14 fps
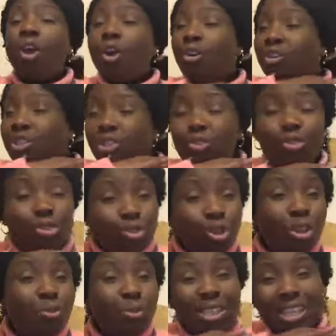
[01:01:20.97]
Continue
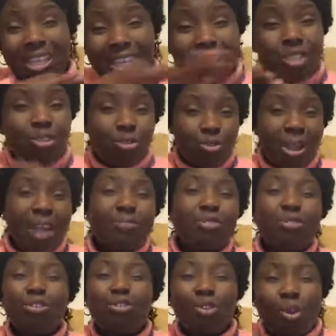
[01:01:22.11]
sowing with the little you have.
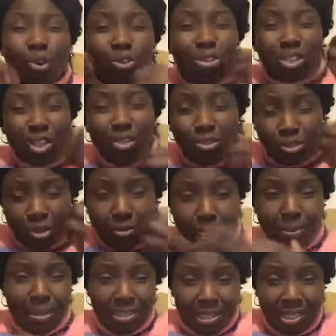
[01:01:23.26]
Just continue to be
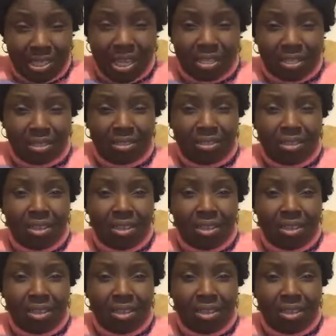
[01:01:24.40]
persistent.